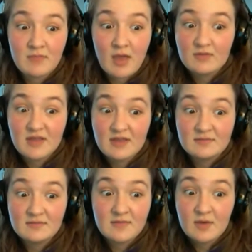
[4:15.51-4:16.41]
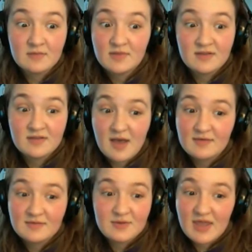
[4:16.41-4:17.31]
I was like, no, that's
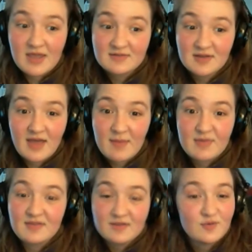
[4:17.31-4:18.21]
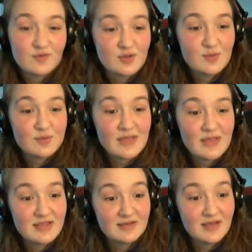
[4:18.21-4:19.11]
not, you can't, I'm a civil human
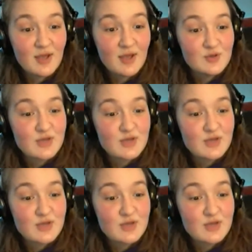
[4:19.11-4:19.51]
being. Yeah.